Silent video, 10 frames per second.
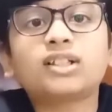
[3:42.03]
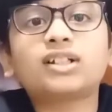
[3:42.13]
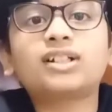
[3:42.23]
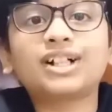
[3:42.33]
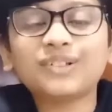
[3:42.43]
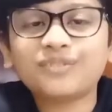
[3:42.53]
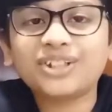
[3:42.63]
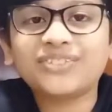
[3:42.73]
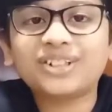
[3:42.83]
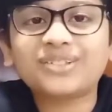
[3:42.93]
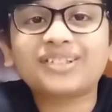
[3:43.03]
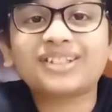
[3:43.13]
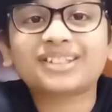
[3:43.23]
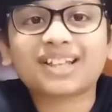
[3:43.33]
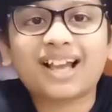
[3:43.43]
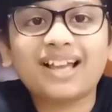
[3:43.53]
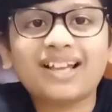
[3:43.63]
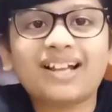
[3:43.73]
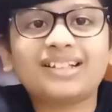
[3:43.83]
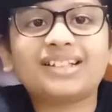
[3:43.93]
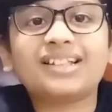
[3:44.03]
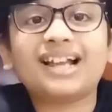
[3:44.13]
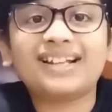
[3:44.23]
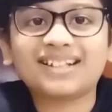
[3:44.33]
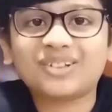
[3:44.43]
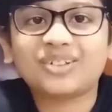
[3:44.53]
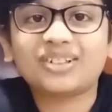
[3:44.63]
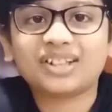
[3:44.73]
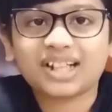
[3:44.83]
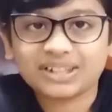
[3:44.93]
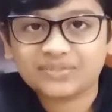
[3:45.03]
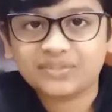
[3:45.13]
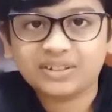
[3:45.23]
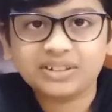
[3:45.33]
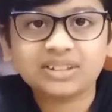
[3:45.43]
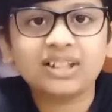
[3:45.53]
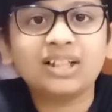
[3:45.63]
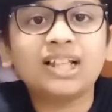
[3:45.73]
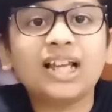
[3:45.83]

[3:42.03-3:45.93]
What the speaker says: The girl flew into the sky and then landed on the grass fields.